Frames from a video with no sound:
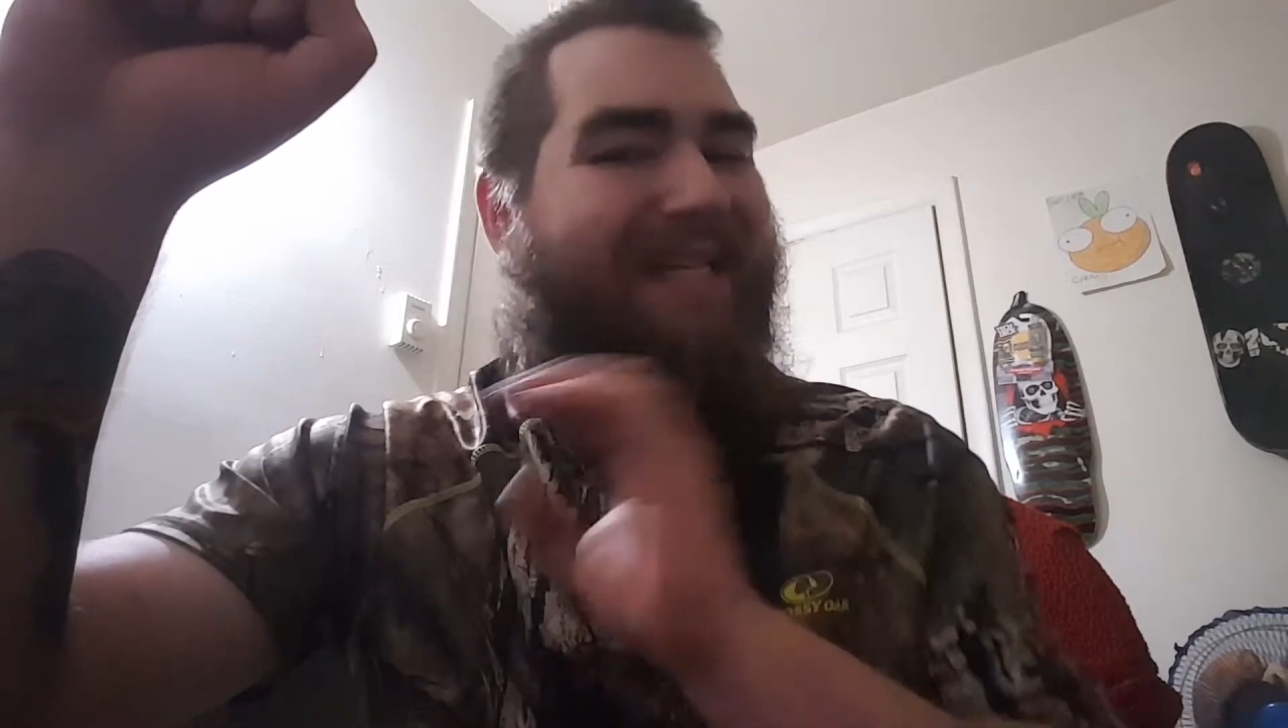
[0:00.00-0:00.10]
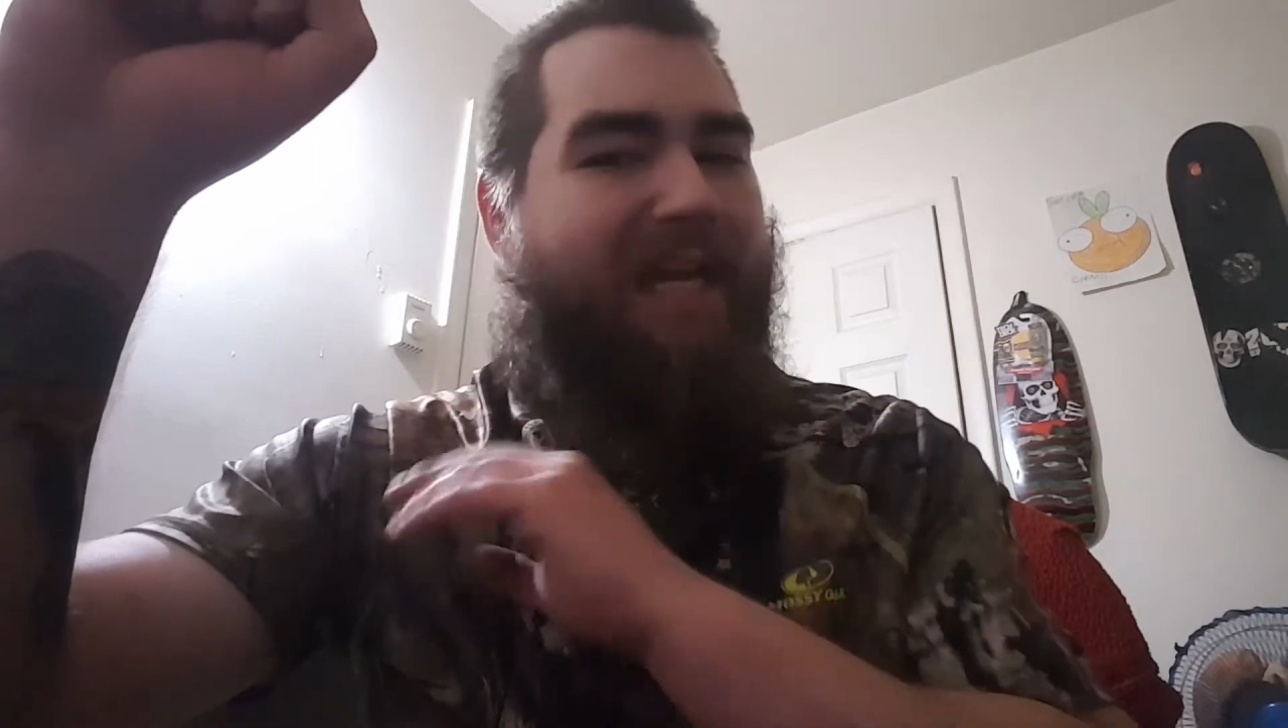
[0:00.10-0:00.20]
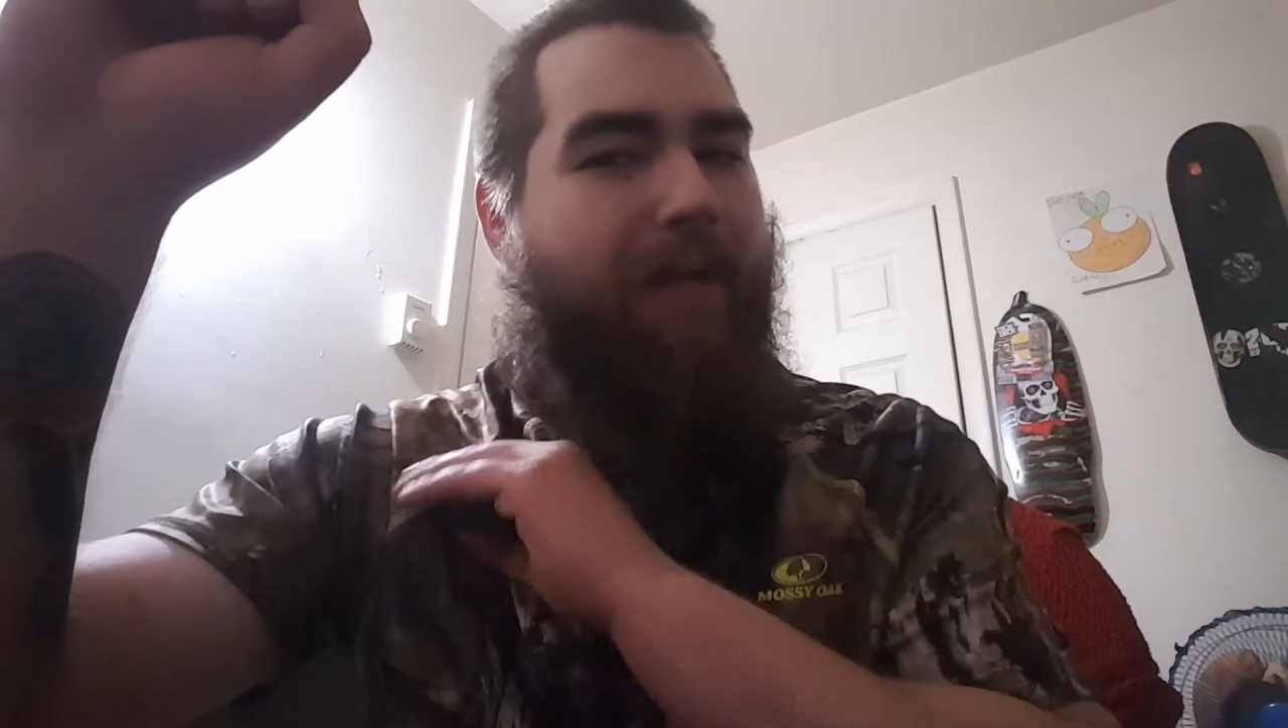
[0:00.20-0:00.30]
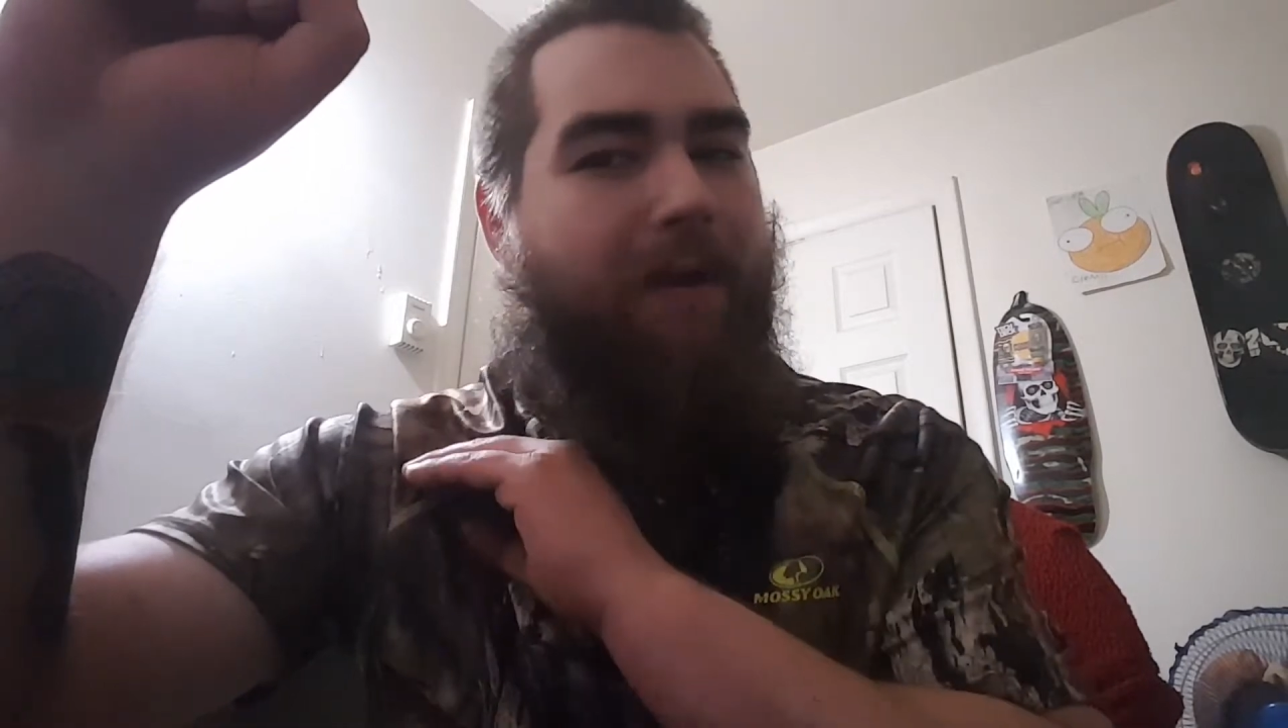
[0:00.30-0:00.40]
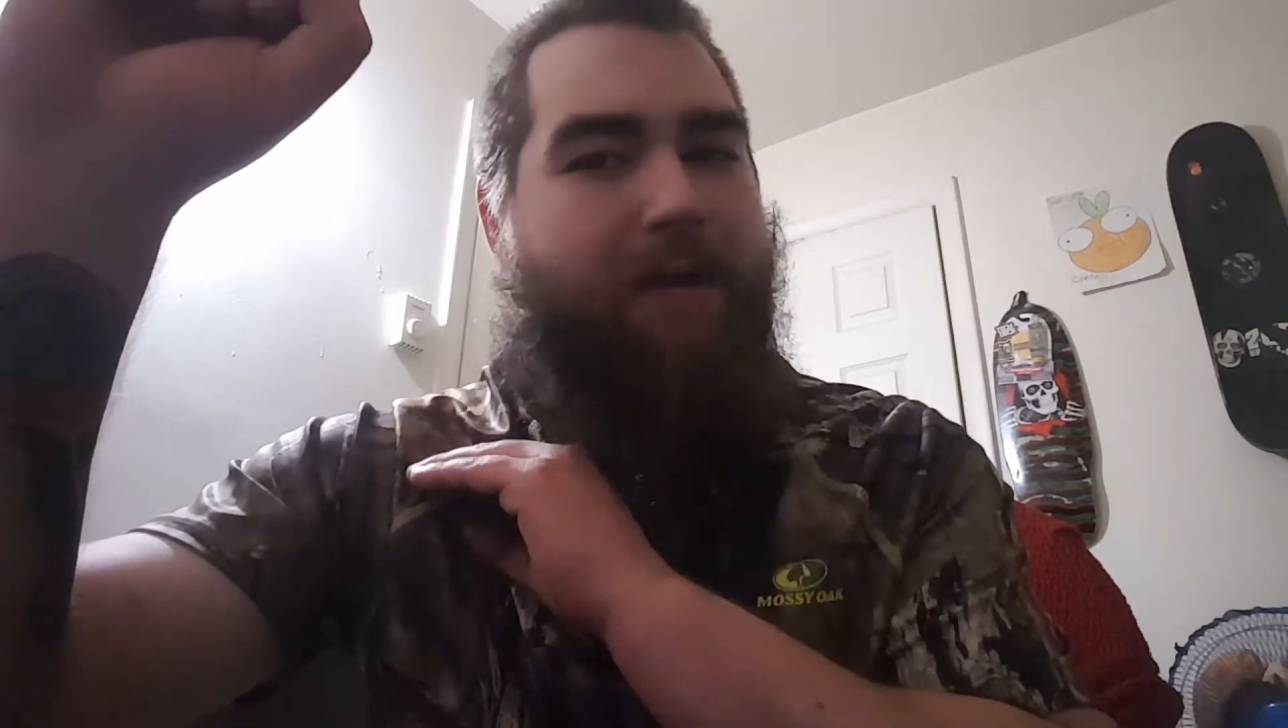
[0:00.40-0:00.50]
It
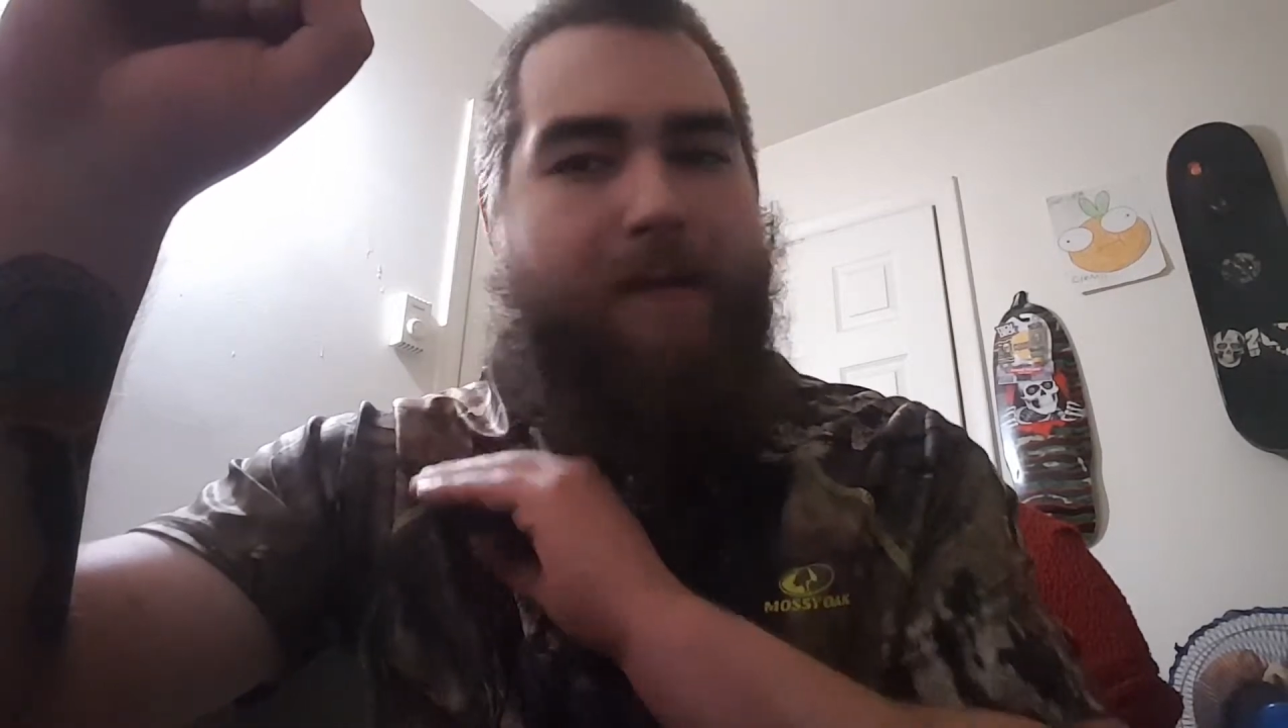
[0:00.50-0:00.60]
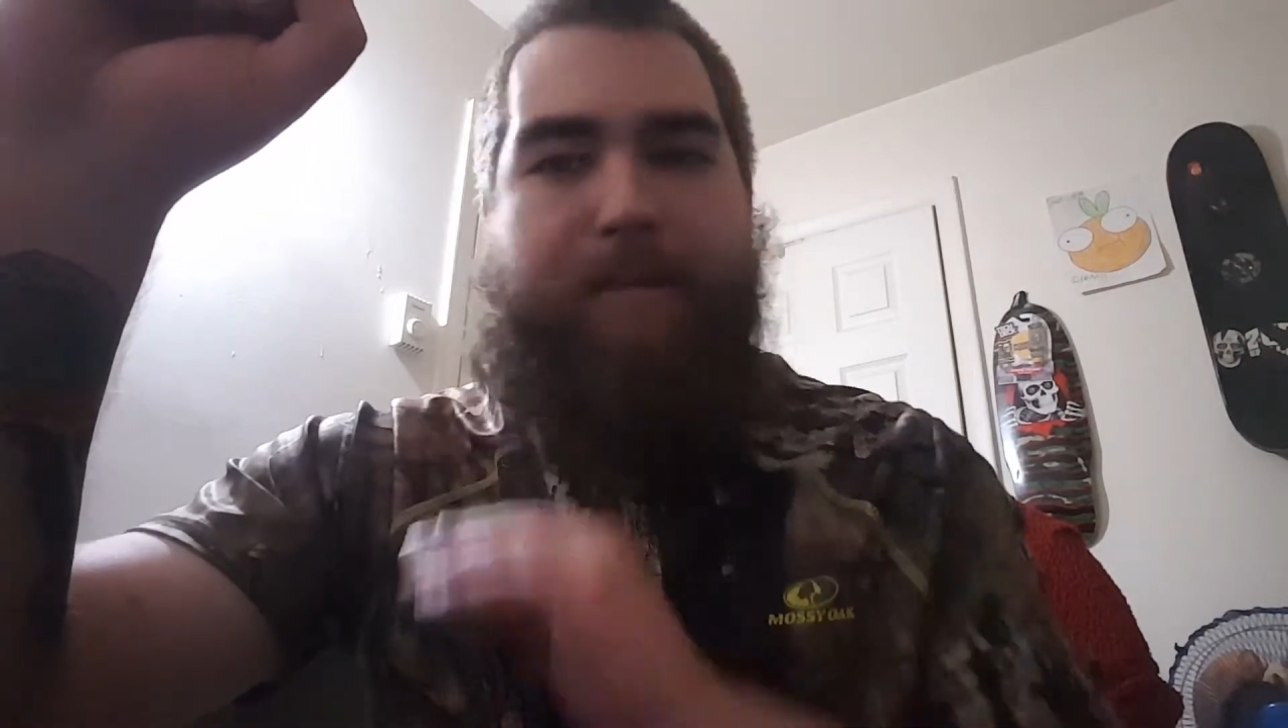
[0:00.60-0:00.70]
came out